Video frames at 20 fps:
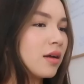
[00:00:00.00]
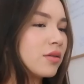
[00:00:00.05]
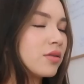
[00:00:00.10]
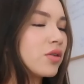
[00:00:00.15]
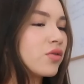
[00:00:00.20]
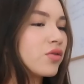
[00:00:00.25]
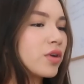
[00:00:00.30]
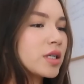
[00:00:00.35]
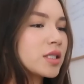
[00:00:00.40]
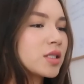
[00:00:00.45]

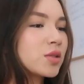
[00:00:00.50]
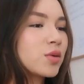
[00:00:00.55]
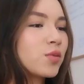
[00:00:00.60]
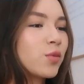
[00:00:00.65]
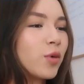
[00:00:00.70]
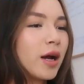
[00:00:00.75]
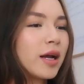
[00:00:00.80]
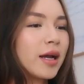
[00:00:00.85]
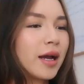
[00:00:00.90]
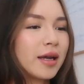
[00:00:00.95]
the
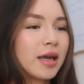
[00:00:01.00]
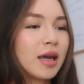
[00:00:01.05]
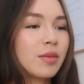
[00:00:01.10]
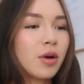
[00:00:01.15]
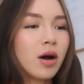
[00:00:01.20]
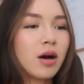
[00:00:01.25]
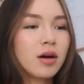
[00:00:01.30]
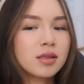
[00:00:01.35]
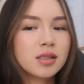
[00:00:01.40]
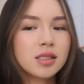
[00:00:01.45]
reason why I
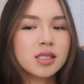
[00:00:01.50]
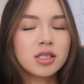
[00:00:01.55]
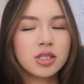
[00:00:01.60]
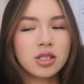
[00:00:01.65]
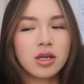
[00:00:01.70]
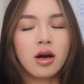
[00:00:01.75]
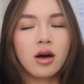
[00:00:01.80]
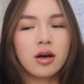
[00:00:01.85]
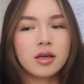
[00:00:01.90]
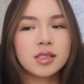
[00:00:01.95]
keep
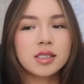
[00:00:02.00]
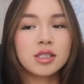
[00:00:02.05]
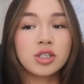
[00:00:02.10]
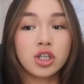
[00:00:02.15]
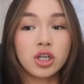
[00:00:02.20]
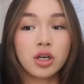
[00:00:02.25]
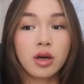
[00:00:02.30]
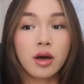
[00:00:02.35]
asking asking you